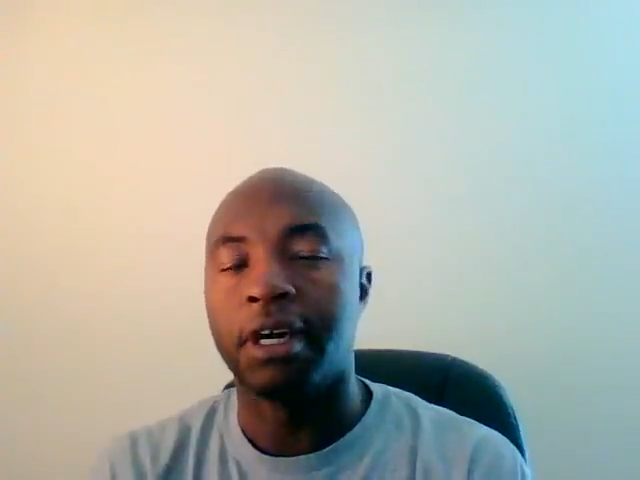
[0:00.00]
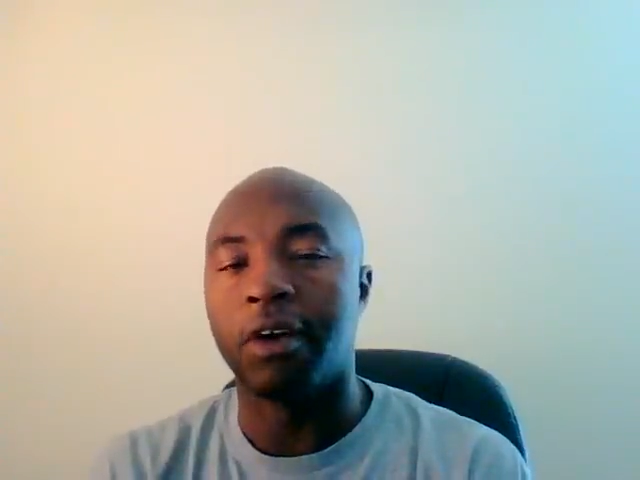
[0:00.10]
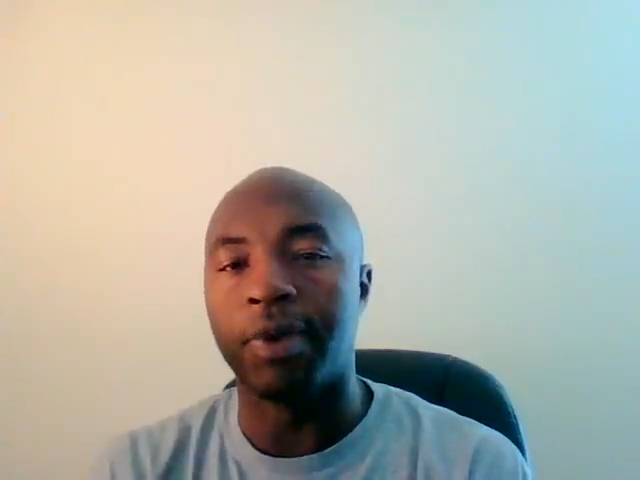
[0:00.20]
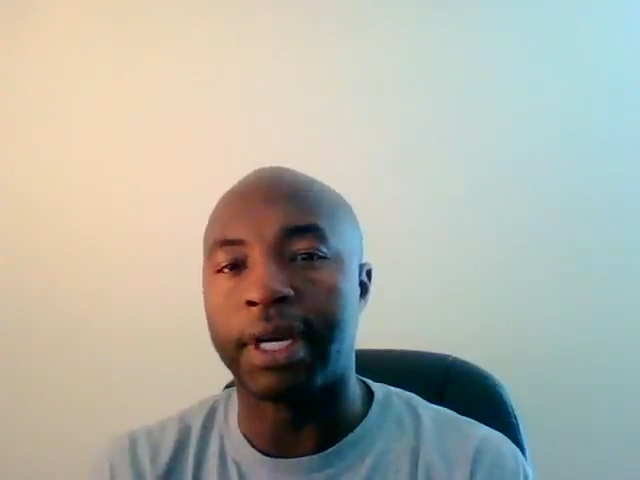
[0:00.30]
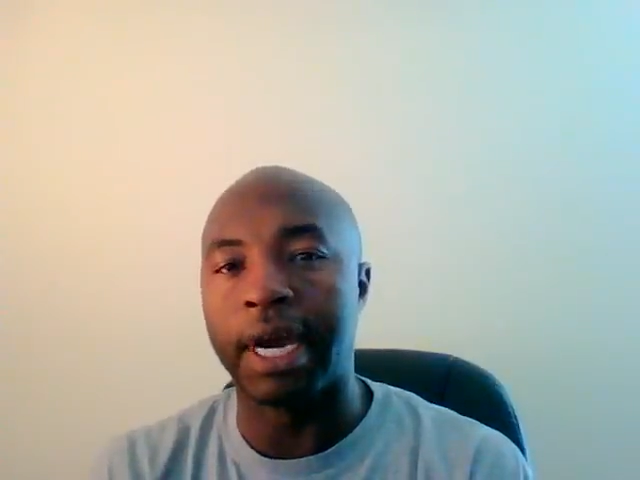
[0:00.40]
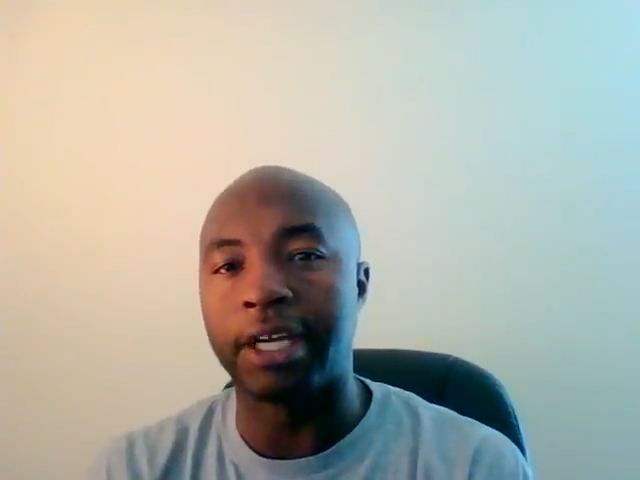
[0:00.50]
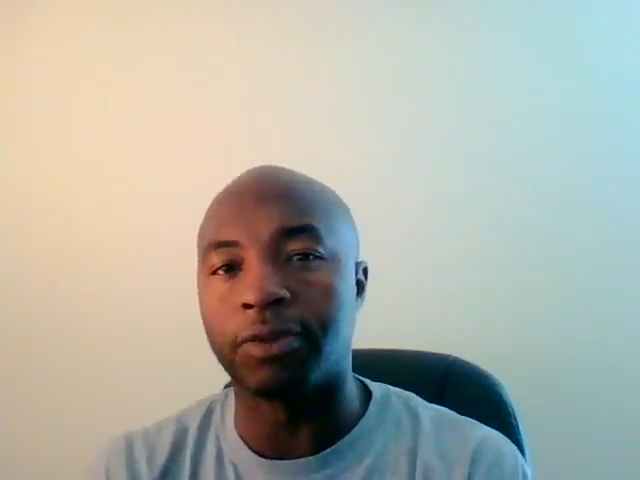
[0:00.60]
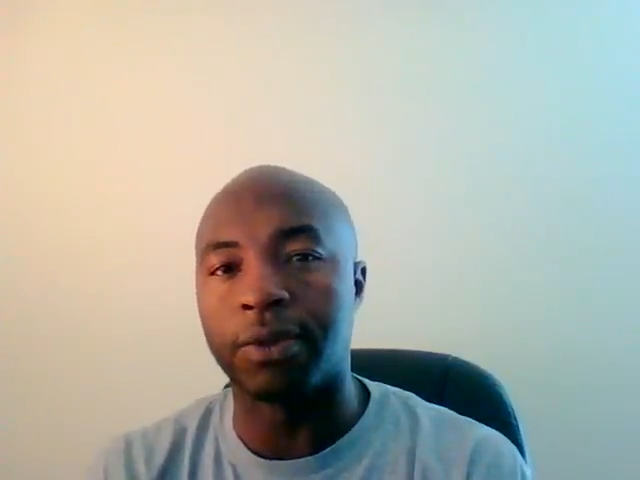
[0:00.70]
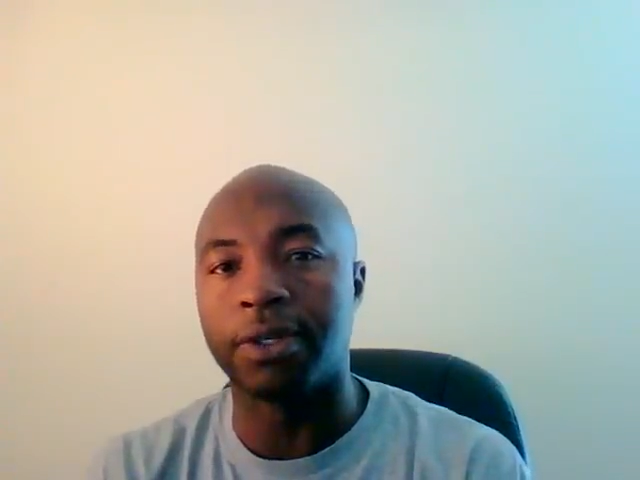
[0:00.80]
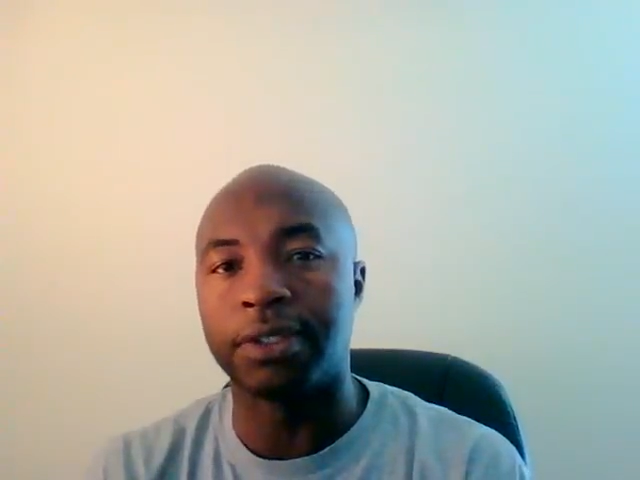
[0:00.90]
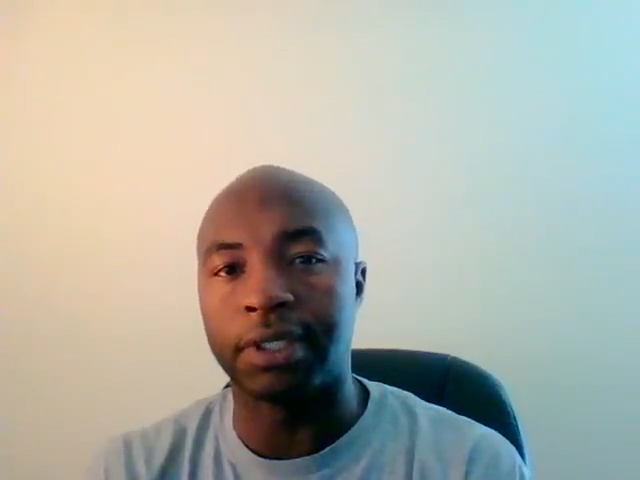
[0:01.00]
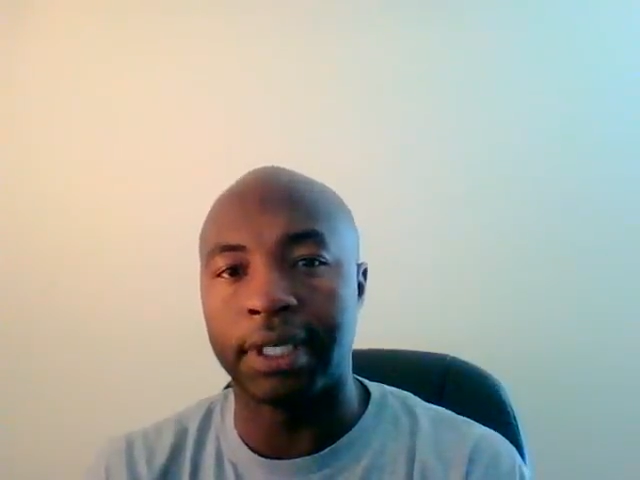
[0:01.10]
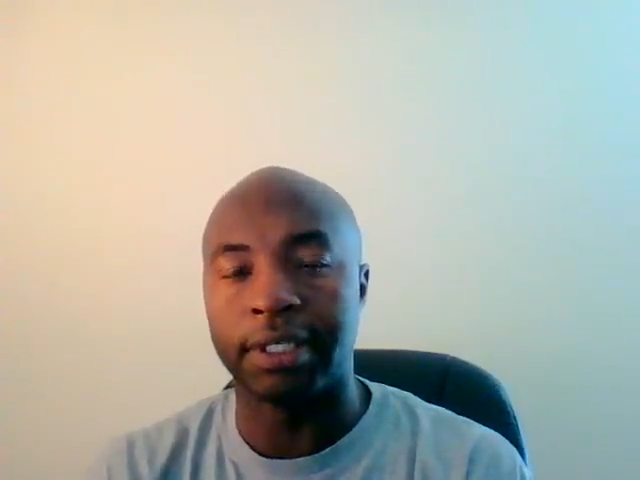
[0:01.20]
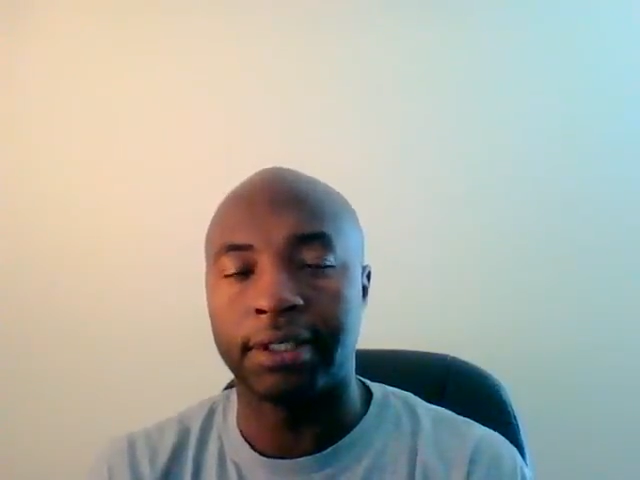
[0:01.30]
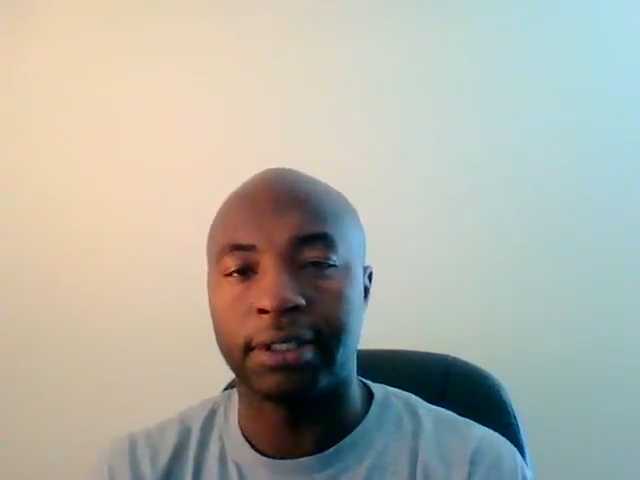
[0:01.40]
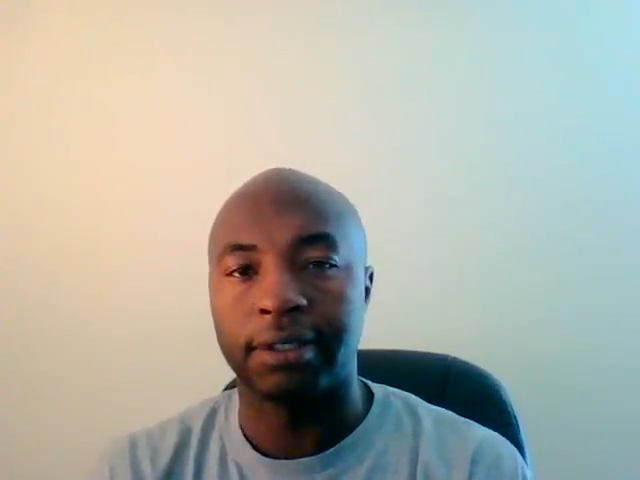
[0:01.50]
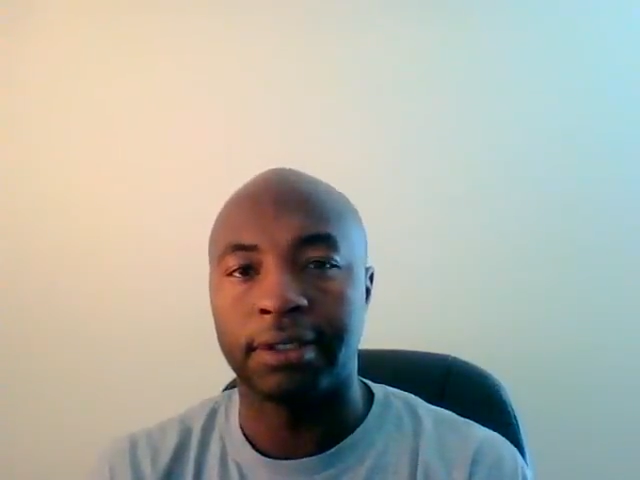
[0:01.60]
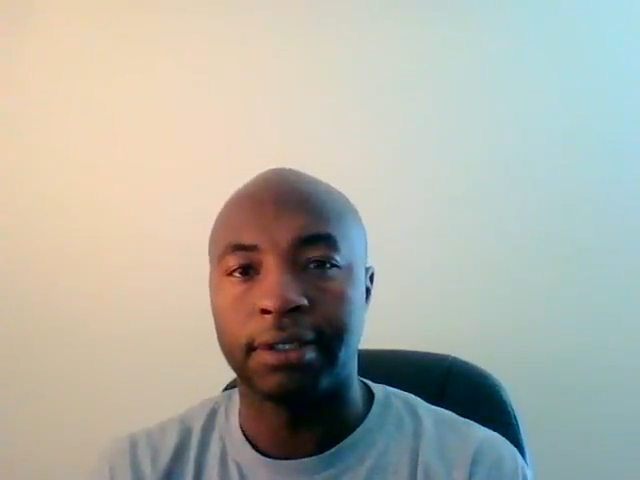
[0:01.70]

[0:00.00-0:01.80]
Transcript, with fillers: of what God's word says.